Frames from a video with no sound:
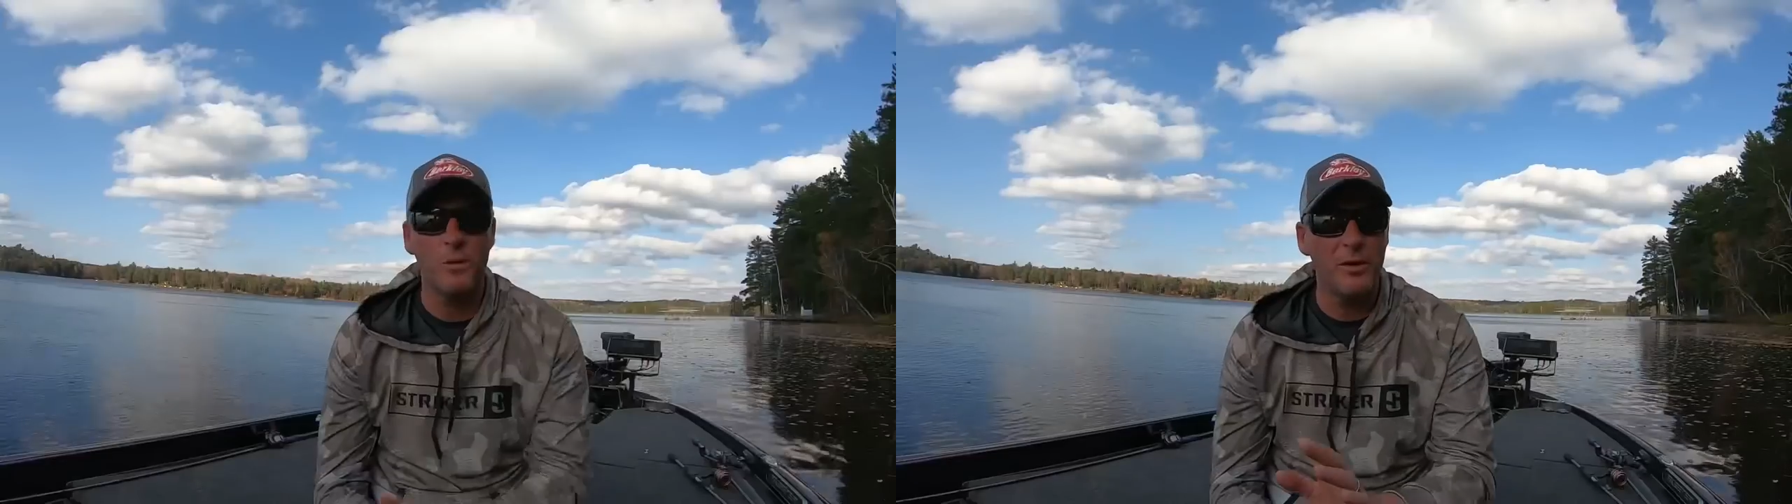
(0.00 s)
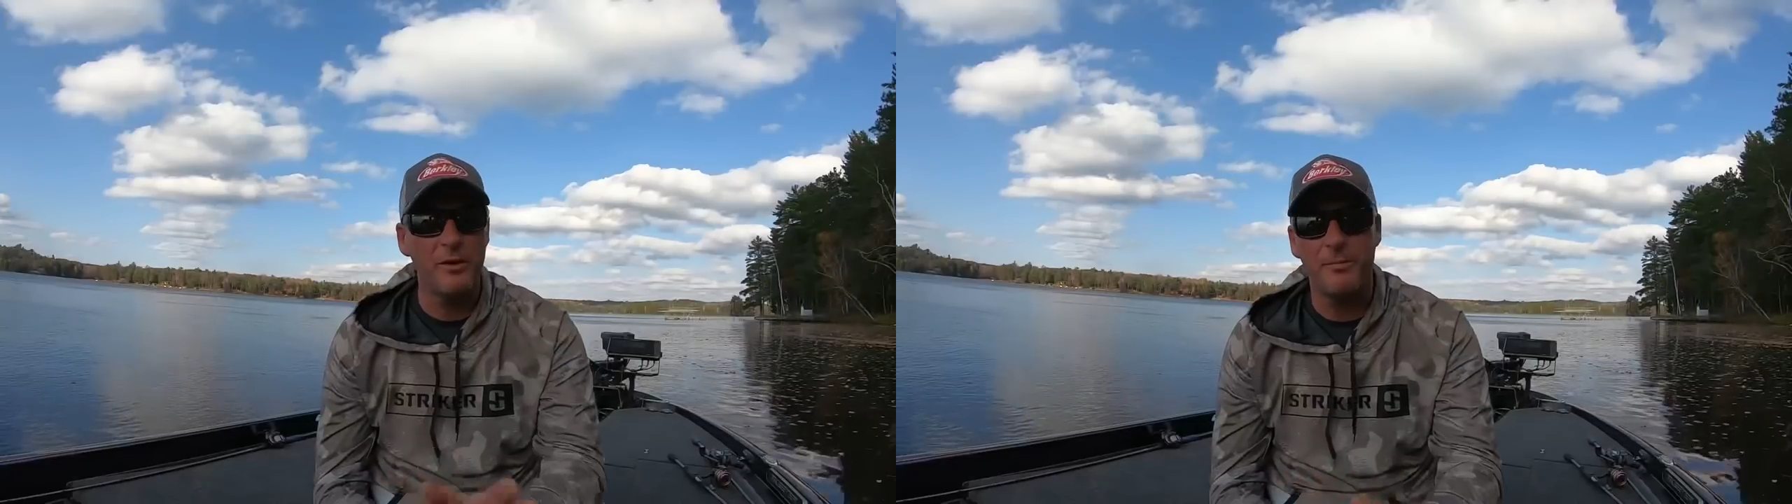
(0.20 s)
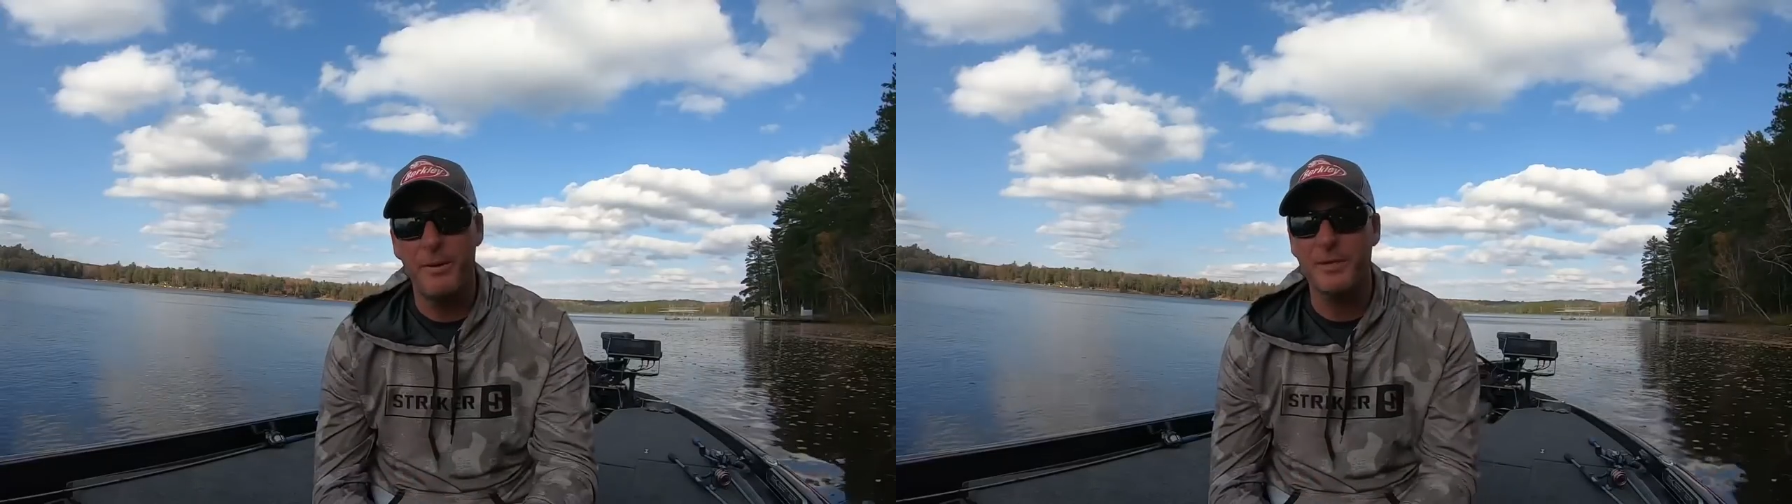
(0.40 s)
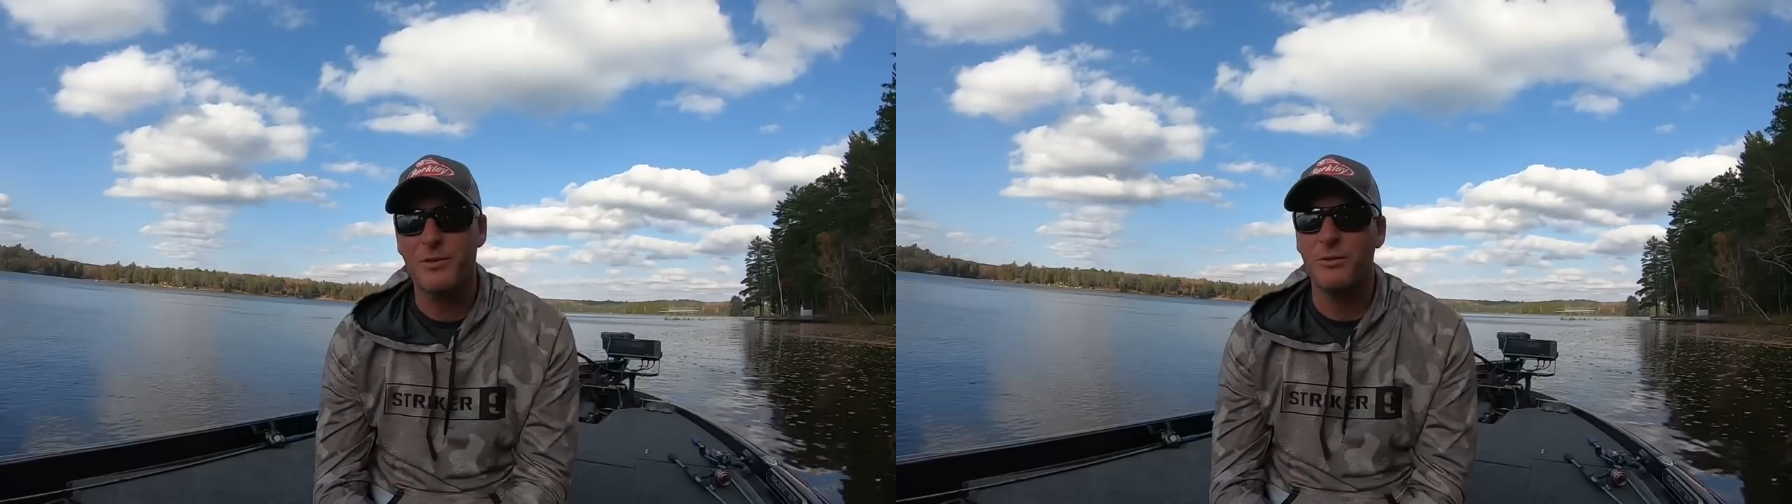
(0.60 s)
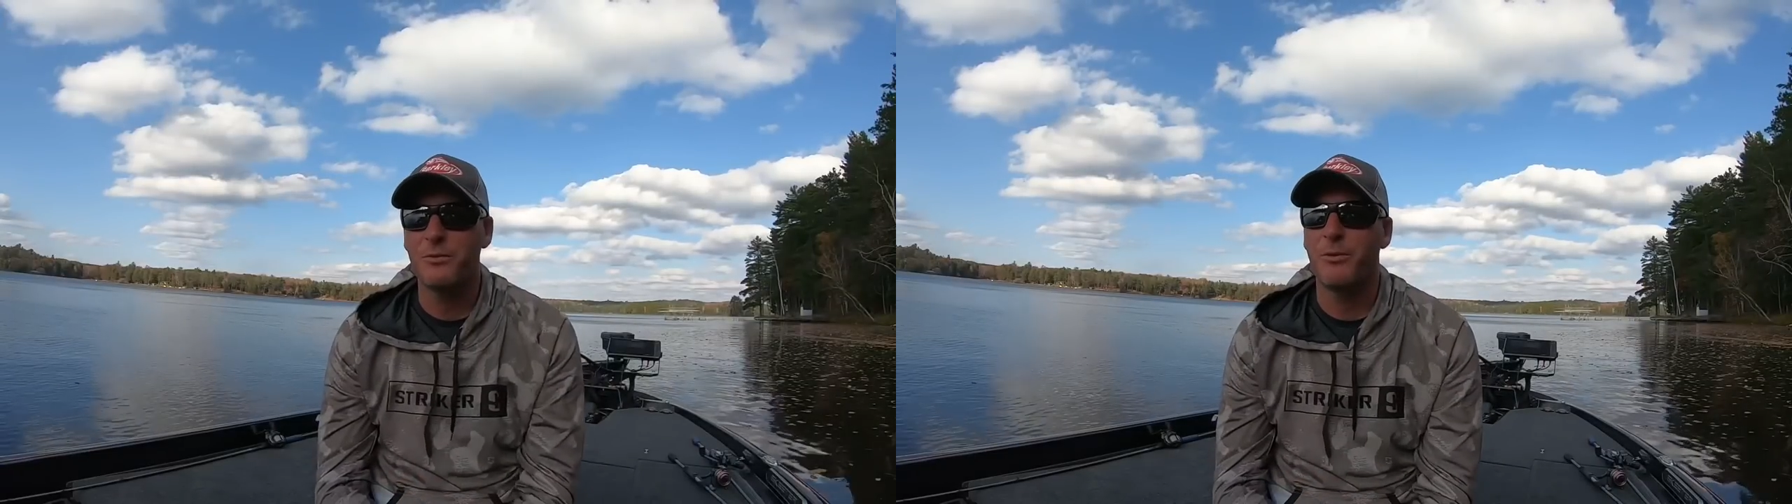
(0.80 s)
one of the
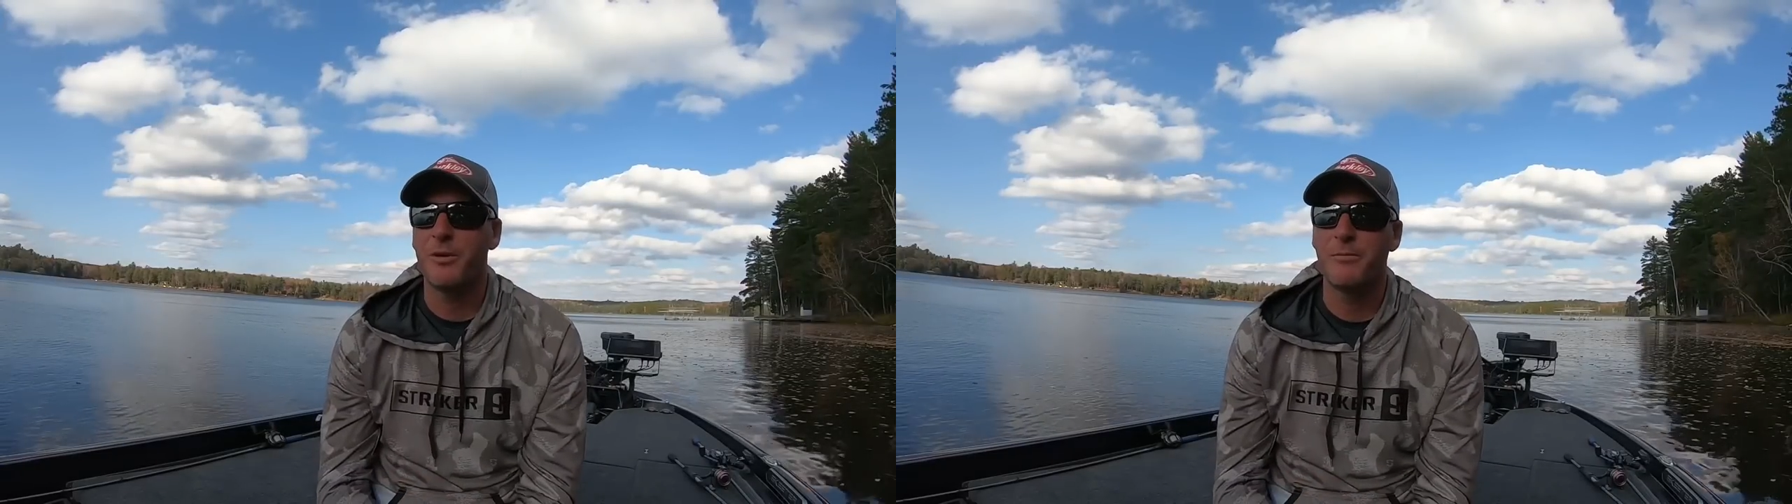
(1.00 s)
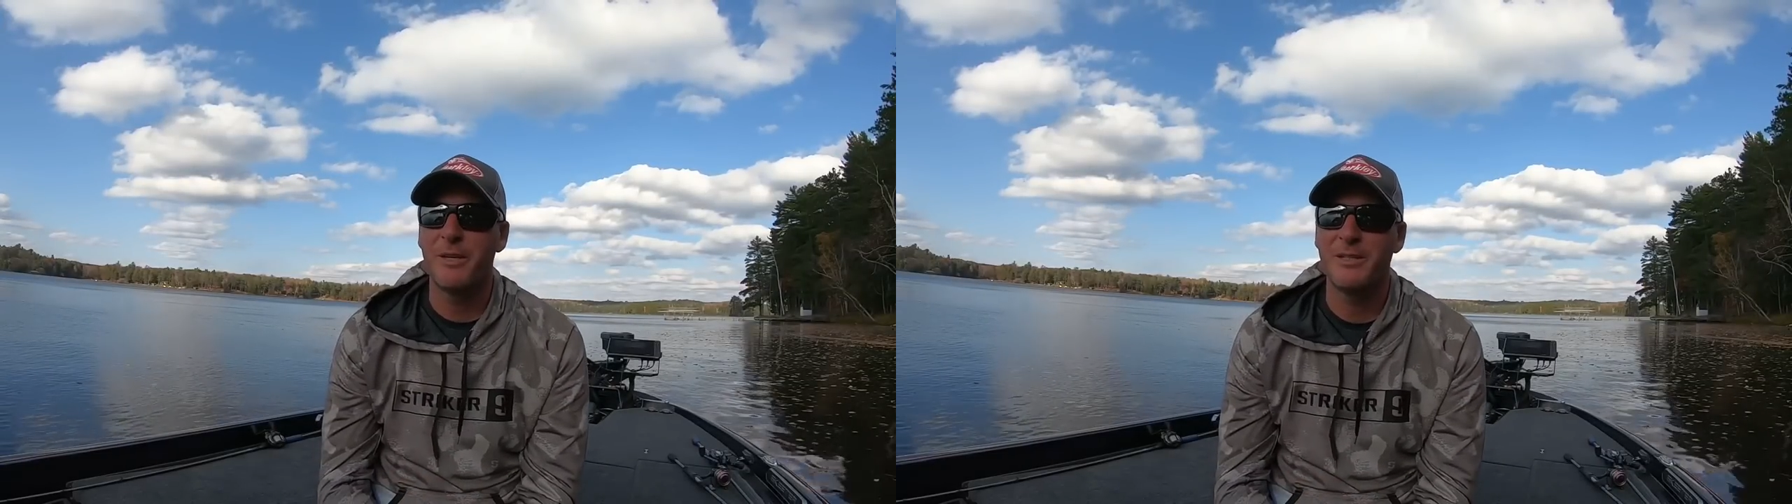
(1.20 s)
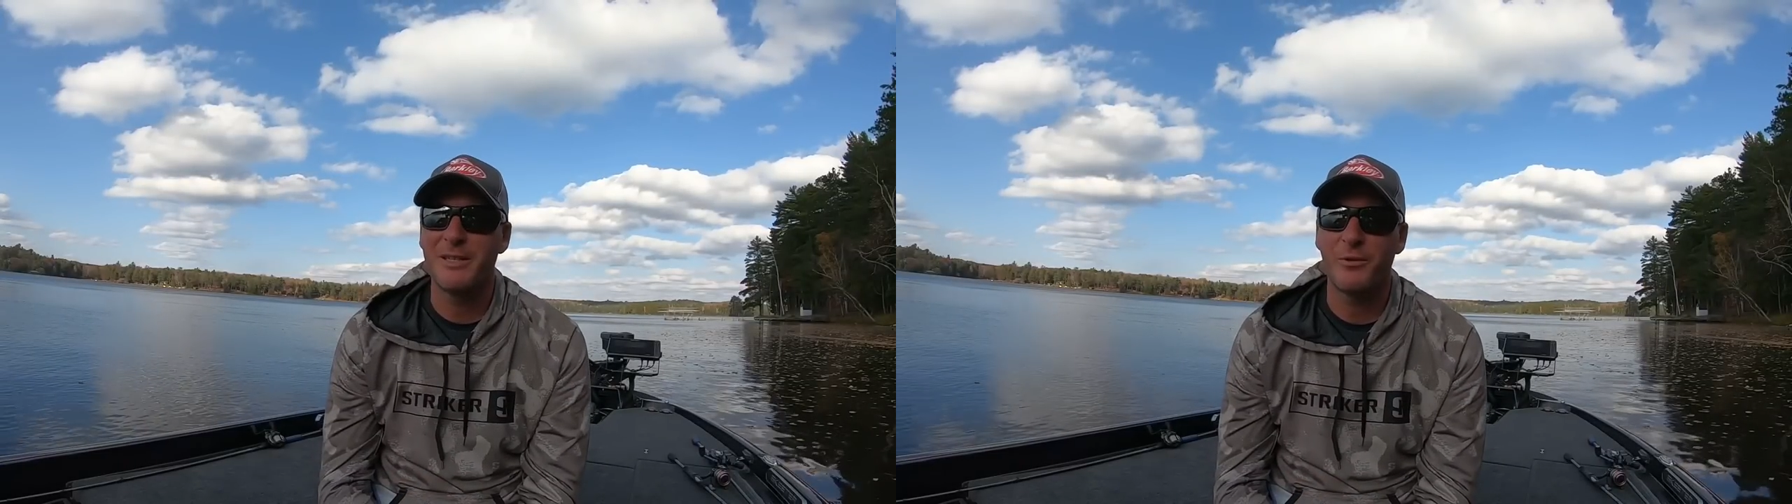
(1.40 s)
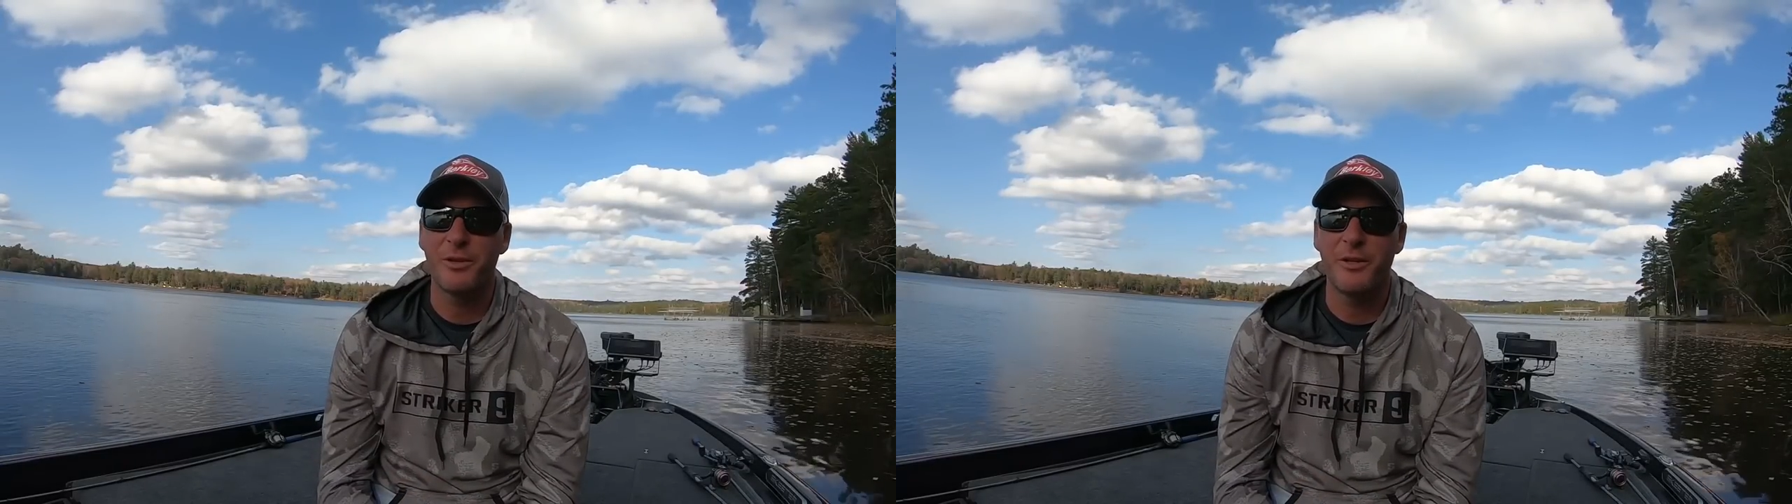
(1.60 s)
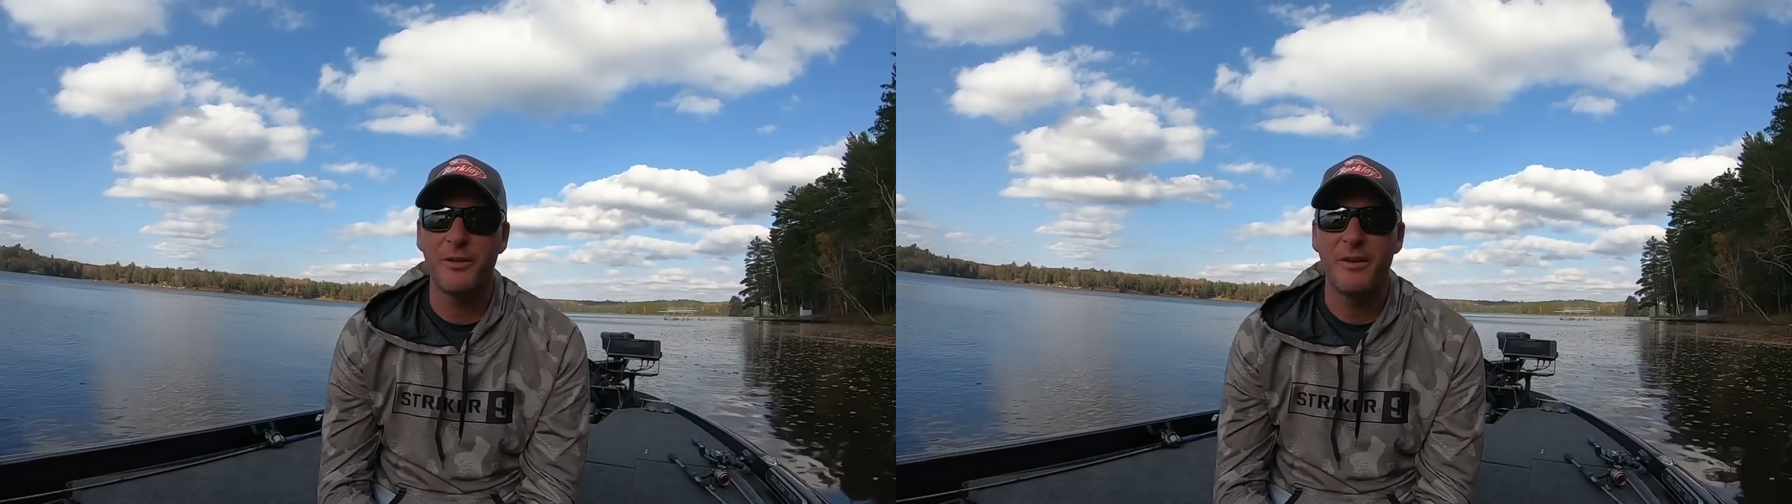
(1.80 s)
best cold water baits
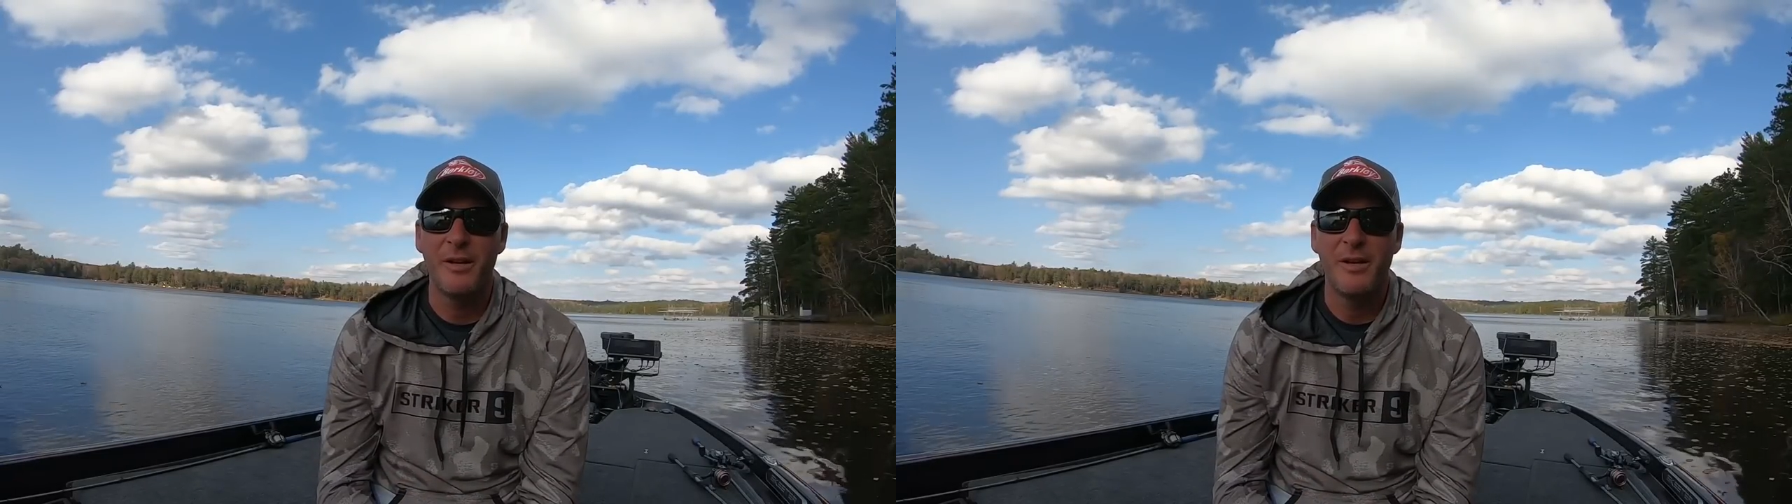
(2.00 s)
out there.